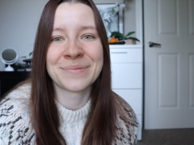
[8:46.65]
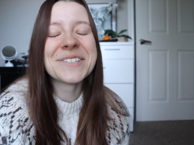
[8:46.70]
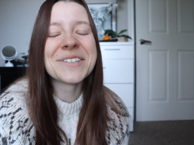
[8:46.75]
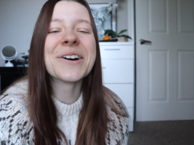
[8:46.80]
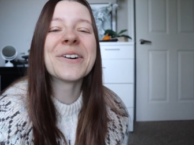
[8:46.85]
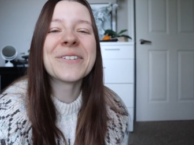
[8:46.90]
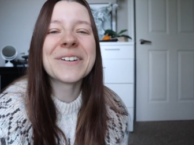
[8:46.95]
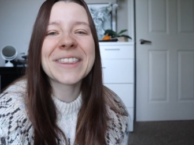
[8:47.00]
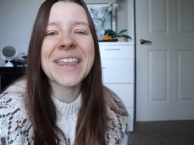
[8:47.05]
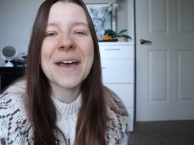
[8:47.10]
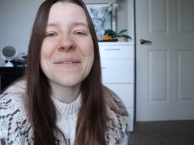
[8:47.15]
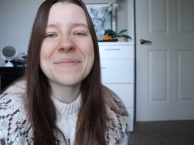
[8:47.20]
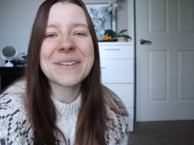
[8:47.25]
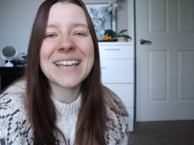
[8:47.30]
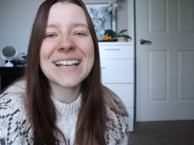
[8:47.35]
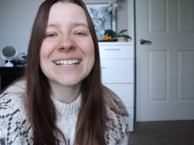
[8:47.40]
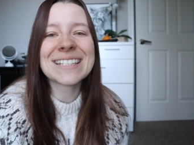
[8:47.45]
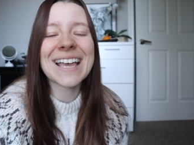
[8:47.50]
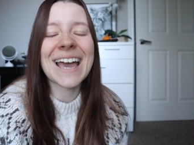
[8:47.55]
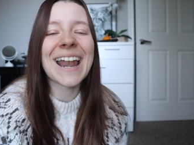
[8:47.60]
So with that
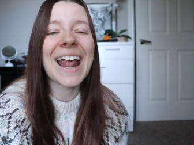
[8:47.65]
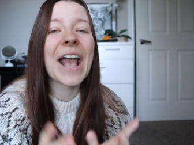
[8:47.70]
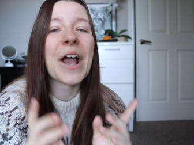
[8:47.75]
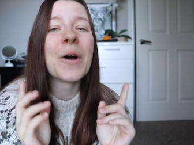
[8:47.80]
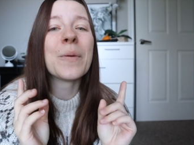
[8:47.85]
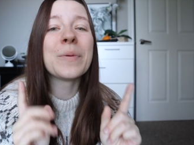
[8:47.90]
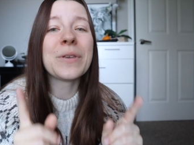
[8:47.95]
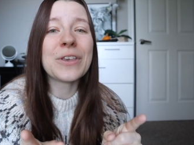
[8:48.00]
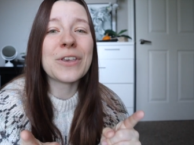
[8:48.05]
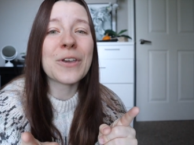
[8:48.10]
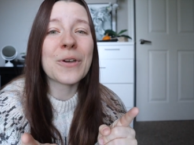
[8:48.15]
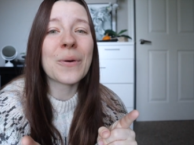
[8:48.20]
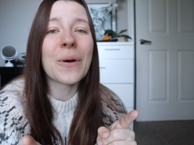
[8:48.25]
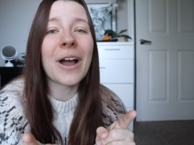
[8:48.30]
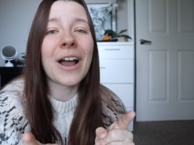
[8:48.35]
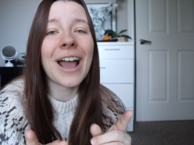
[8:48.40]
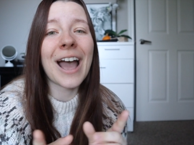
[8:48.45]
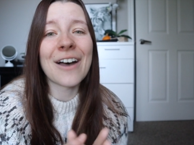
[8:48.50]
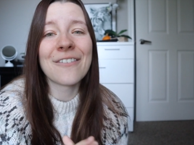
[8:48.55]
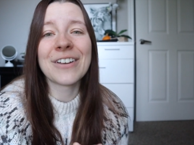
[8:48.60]
being said, I hope you
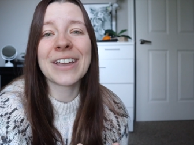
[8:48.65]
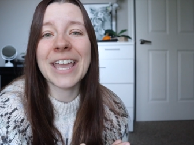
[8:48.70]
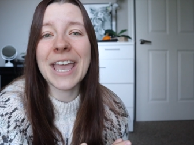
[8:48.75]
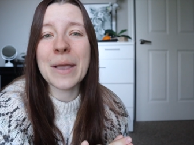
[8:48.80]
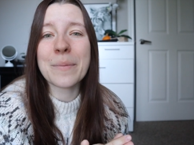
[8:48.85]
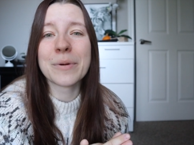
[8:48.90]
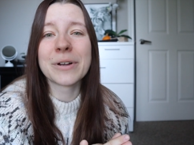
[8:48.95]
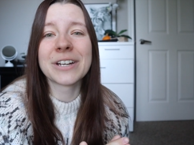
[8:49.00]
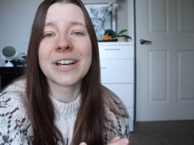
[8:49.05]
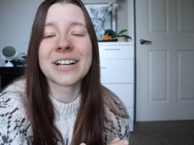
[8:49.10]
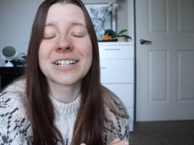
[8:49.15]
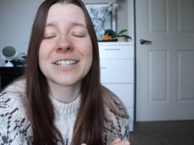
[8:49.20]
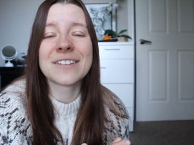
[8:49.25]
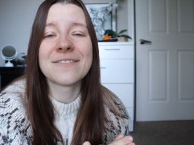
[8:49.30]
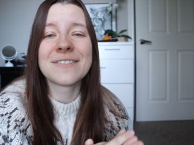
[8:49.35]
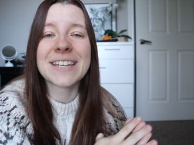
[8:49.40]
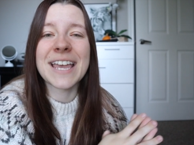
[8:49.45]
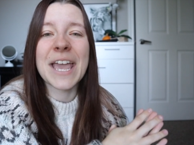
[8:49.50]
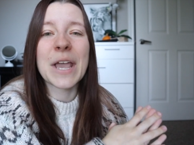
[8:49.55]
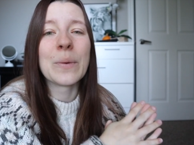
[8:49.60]
are having a
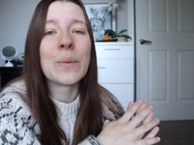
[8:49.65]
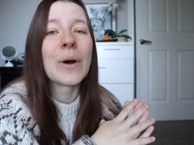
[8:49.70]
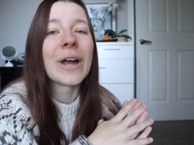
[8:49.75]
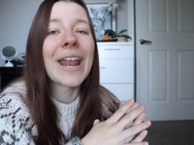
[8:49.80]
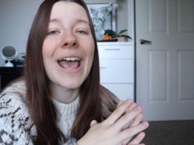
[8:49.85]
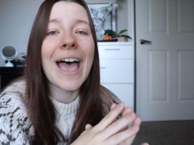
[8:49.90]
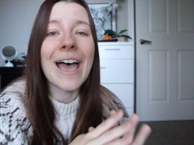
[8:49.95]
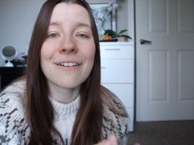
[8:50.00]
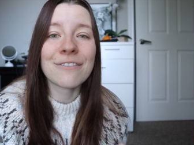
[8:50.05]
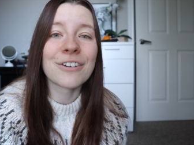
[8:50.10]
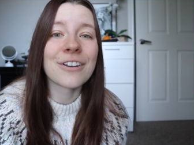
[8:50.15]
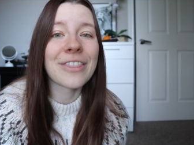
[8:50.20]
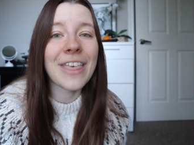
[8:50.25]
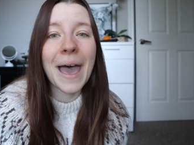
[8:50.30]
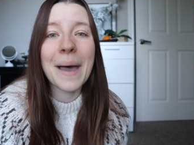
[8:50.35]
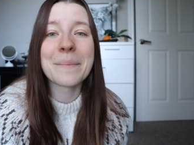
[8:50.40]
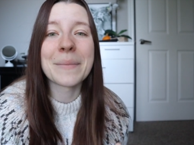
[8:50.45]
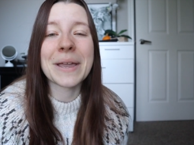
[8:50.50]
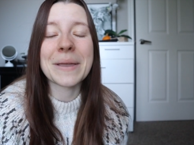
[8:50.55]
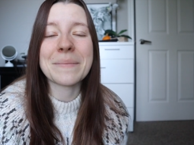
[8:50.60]
productive day, whatever
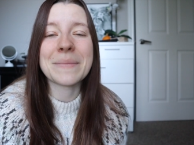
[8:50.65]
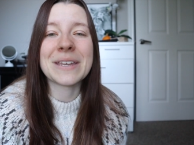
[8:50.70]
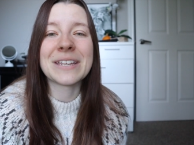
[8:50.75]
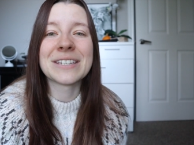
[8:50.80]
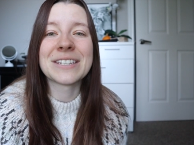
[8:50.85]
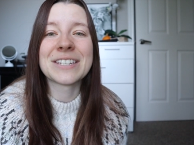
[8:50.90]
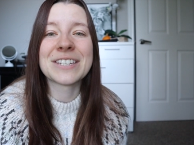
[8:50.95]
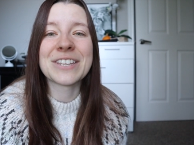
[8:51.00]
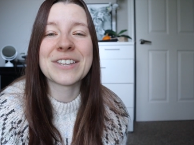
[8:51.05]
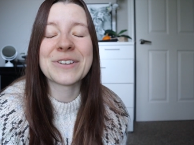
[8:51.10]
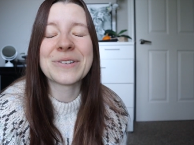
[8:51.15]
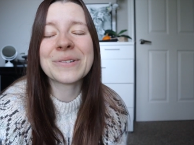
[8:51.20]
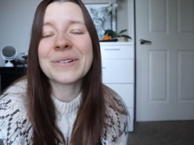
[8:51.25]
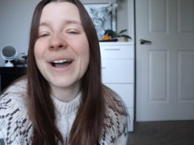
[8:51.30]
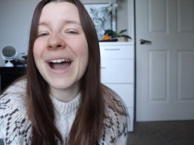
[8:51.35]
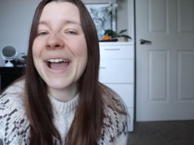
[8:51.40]
that might mean to you.